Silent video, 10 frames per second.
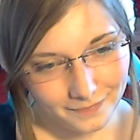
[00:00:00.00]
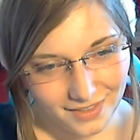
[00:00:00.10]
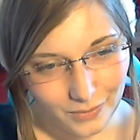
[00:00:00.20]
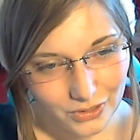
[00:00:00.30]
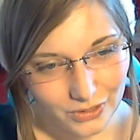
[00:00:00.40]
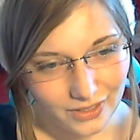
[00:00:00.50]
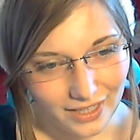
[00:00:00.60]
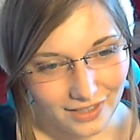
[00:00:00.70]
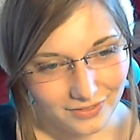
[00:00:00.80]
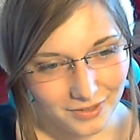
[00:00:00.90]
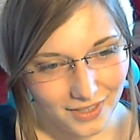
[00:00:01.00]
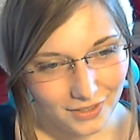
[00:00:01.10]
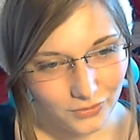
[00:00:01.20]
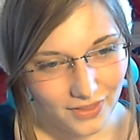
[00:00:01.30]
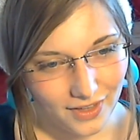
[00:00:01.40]
That was a good laugh.
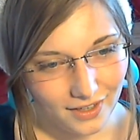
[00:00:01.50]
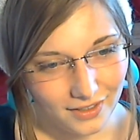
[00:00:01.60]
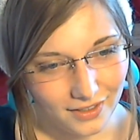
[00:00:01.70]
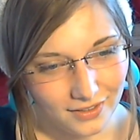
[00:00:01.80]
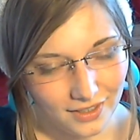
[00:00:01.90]
Thanks for that, Jan.